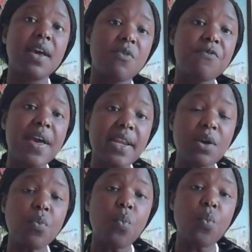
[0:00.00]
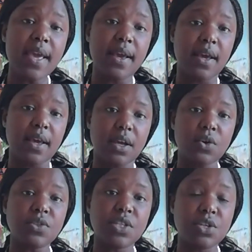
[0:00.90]
fairly weak
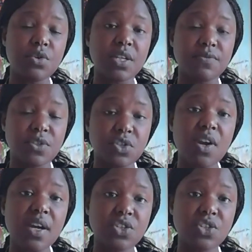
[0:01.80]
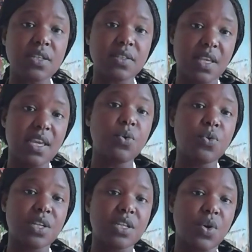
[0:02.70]
constitutive structures in
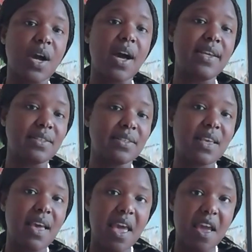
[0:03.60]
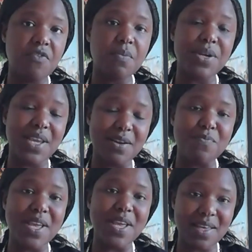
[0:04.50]
order to harness everybody and
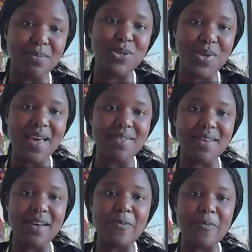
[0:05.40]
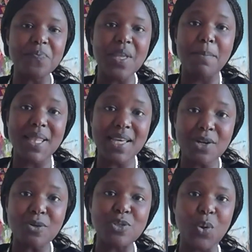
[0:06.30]
bring them together. But that
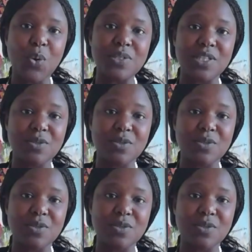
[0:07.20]
also causes